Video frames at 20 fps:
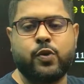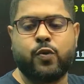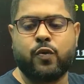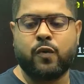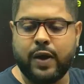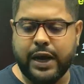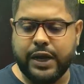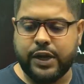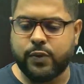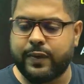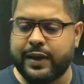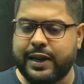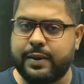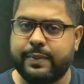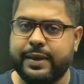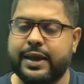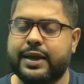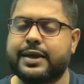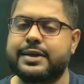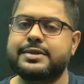what will be
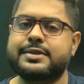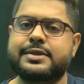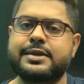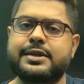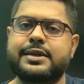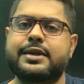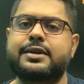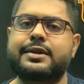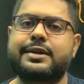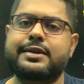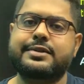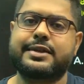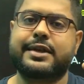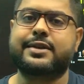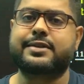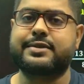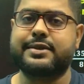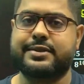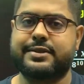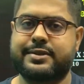considered
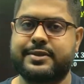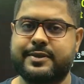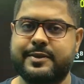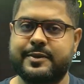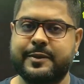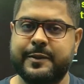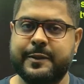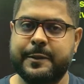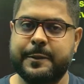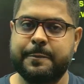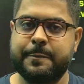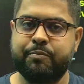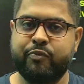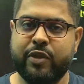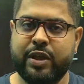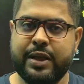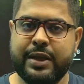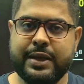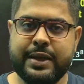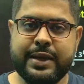success?
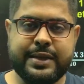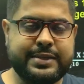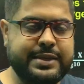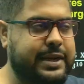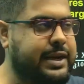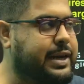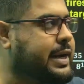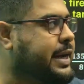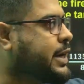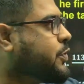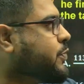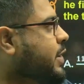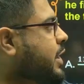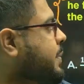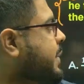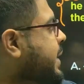So it will be